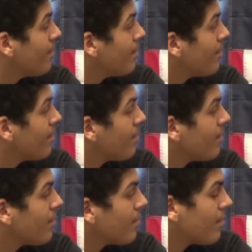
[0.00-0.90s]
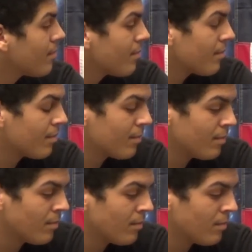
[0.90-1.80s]

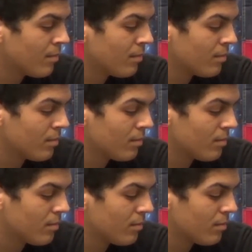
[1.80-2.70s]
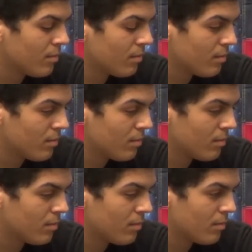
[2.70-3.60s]

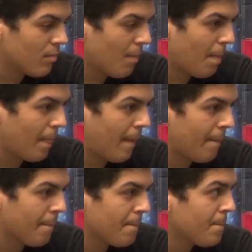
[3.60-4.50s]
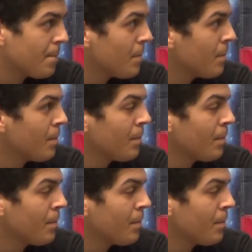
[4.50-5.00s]
This person isn't speaking.